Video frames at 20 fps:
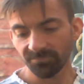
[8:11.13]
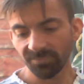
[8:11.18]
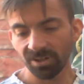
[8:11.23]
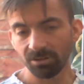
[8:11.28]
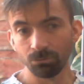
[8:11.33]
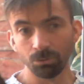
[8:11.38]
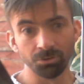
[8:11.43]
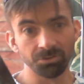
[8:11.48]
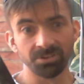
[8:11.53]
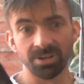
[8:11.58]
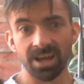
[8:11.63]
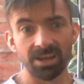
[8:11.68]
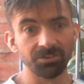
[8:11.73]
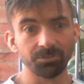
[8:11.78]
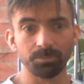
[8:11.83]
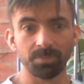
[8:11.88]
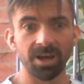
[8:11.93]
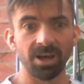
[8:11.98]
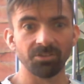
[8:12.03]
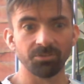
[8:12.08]
Rules on how
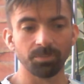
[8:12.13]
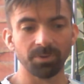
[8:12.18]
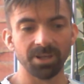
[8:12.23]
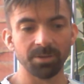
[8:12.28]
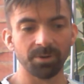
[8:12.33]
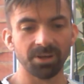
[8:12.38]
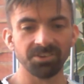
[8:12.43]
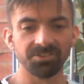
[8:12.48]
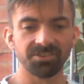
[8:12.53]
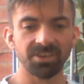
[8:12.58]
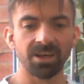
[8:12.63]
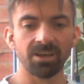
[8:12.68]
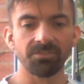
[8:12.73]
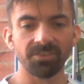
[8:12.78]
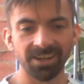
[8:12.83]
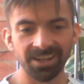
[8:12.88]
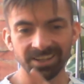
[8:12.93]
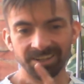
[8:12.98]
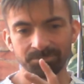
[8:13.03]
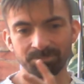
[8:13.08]
to play by yourself,
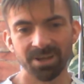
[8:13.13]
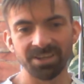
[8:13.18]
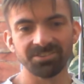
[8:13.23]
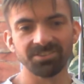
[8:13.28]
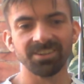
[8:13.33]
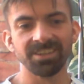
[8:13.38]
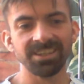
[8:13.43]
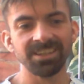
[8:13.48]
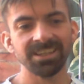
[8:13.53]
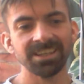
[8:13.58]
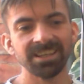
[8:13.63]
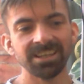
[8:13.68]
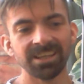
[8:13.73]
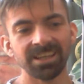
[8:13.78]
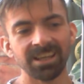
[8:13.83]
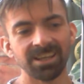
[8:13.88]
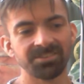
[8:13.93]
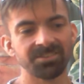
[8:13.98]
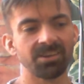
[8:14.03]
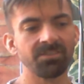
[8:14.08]
and it basically,
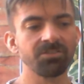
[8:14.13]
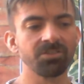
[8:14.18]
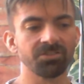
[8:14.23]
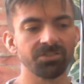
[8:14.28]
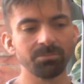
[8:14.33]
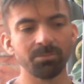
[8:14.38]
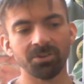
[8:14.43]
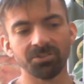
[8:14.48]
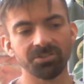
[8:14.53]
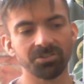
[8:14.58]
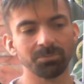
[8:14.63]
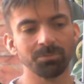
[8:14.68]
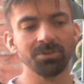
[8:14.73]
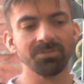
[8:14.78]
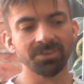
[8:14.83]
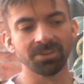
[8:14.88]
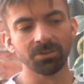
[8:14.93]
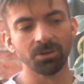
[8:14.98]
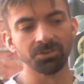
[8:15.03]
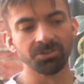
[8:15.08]
instead of just the monsters
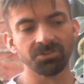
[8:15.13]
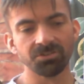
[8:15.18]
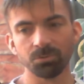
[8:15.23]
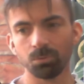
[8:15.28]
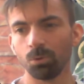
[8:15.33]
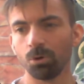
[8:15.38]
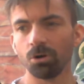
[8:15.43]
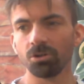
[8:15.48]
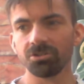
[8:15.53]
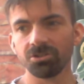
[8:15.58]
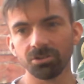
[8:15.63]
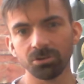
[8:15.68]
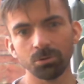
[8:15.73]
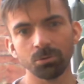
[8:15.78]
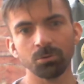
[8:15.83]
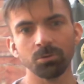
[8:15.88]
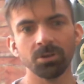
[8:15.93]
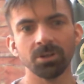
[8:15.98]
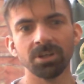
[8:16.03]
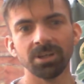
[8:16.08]
moving closest towards
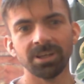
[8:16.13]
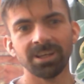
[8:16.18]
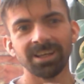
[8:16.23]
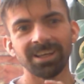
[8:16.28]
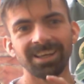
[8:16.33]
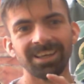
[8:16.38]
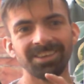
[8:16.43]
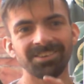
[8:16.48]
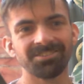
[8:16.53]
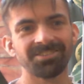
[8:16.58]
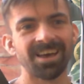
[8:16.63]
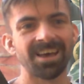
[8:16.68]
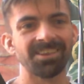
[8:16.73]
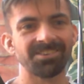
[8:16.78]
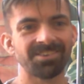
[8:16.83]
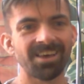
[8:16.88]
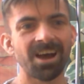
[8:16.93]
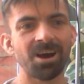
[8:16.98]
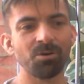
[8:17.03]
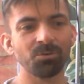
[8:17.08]
you, it
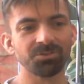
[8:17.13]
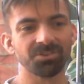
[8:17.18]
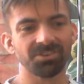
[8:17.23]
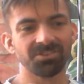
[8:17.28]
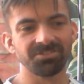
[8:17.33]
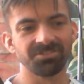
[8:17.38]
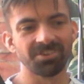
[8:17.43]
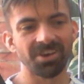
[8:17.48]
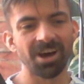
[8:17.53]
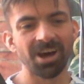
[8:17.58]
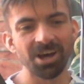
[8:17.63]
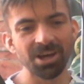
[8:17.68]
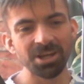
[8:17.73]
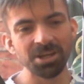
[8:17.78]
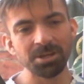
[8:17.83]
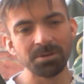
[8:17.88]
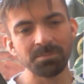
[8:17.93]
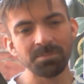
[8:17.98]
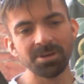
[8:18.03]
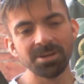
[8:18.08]
sets out
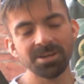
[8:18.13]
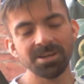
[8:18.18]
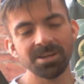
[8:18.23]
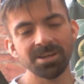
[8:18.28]
time,